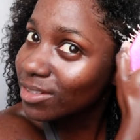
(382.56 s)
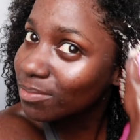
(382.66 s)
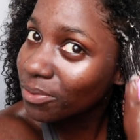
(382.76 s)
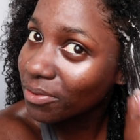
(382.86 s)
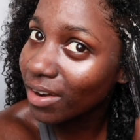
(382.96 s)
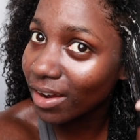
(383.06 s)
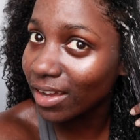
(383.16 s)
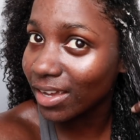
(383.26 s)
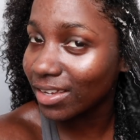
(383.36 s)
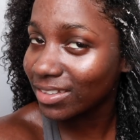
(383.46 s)

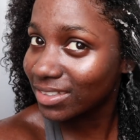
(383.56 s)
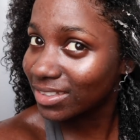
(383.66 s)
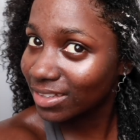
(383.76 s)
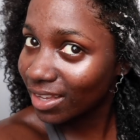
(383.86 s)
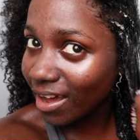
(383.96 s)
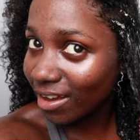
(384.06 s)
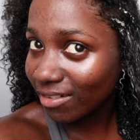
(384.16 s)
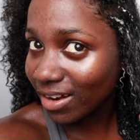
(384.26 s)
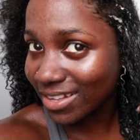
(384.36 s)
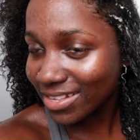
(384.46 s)
surprised. I
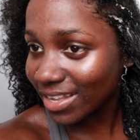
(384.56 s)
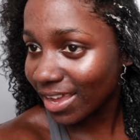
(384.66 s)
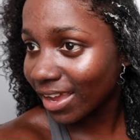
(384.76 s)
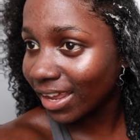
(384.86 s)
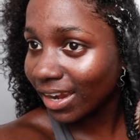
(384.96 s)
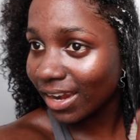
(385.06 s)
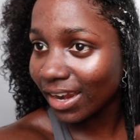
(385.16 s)
don't understand